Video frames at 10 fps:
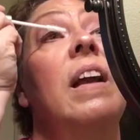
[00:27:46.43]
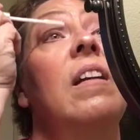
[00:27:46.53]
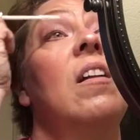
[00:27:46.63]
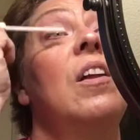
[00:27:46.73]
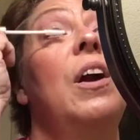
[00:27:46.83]
of
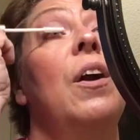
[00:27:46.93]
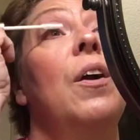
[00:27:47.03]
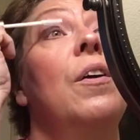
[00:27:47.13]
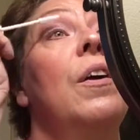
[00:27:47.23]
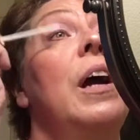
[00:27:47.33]
clear,
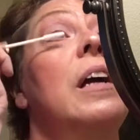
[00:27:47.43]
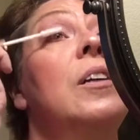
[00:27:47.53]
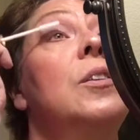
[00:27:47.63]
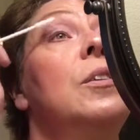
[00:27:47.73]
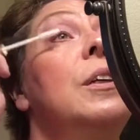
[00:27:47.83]

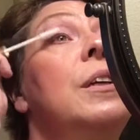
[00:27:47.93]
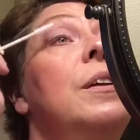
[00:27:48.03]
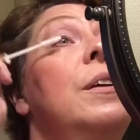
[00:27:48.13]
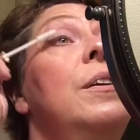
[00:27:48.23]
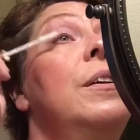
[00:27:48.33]
actually.
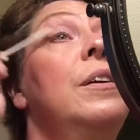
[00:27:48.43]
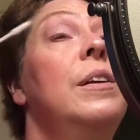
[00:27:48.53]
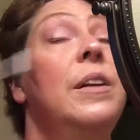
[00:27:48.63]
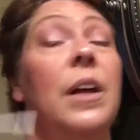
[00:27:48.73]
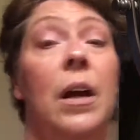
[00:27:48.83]

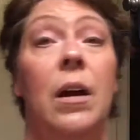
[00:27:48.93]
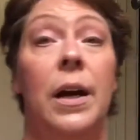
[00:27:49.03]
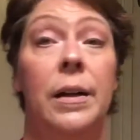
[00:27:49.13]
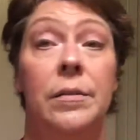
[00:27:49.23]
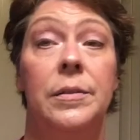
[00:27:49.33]
All right.